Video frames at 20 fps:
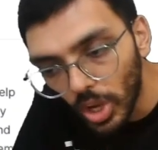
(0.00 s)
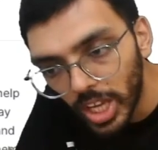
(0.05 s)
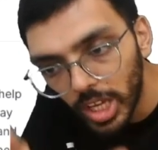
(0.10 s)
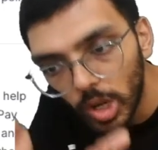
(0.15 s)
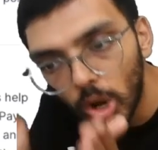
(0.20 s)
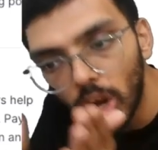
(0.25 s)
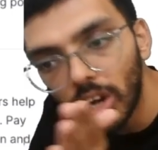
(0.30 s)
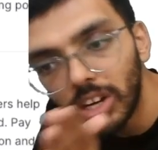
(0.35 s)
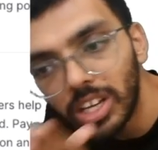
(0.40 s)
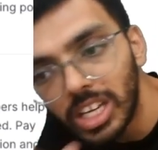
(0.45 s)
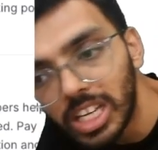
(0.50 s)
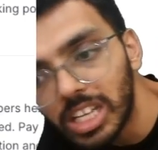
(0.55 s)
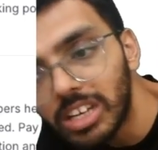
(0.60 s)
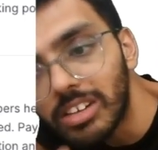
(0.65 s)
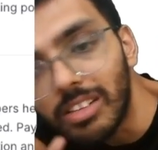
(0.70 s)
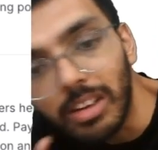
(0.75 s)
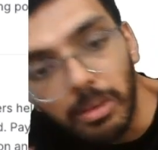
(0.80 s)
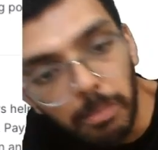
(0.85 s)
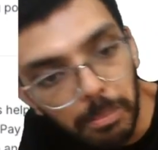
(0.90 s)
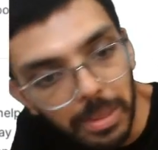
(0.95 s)
on in
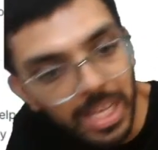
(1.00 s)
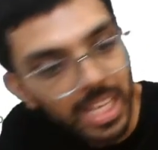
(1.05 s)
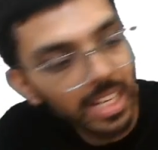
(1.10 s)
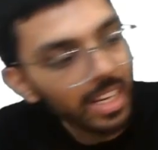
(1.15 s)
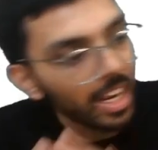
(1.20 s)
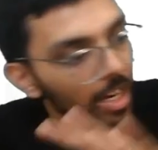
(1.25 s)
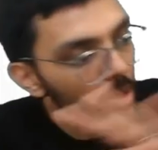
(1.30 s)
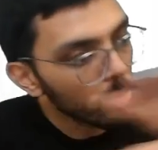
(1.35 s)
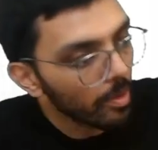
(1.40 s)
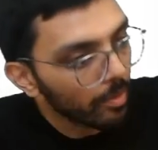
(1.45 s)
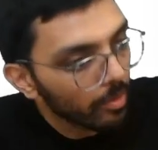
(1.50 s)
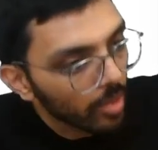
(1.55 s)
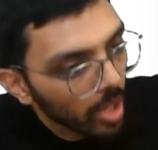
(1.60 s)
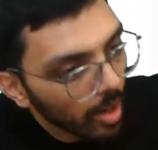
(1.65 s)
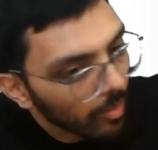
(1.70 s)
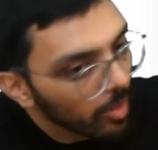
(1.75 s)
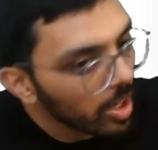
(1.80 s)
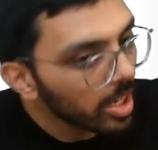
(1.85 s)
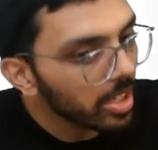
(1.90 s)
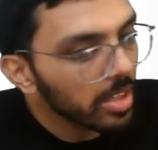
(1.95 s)
repeat and you have
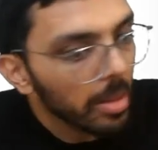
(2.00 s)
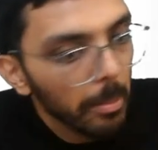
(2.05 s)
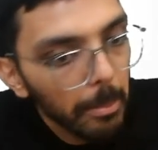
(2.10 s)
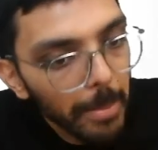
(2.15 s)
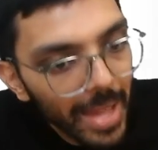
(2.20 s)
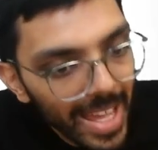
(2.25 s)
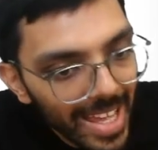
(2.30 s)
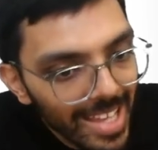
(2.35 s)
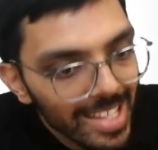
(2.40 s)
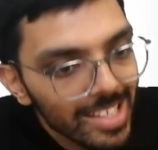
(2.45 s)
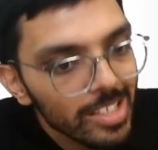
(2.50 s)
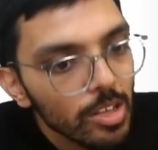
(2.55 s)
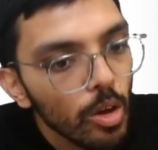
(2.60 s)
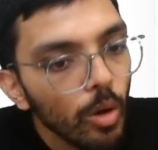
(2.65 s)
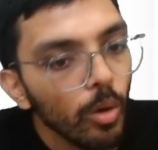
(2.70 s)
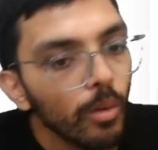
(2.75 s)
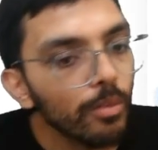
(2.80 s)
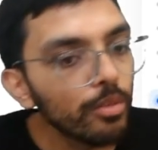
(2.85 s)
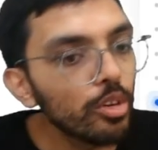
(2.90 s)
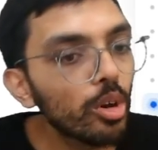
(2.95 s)
covered the base
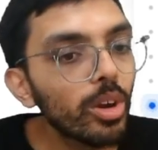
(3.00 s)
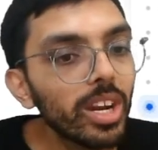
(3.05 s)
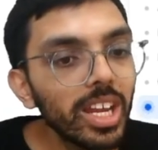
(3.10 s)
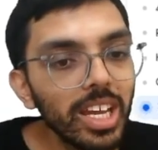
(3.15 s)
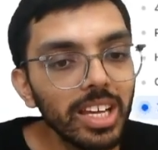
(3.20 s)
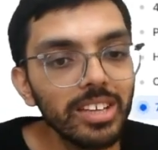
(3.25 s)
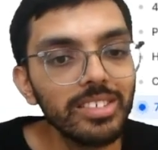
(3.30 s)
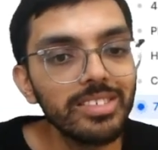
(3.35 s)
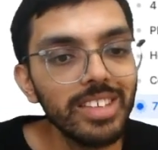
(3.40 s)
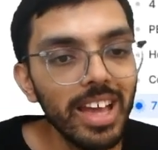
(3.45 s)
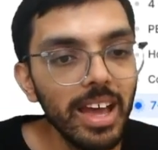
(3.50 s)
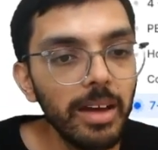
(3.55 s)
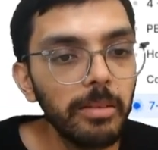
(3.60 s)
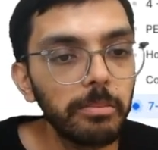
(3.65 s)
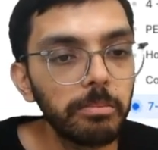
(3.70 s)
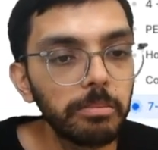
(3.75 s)
of your exam,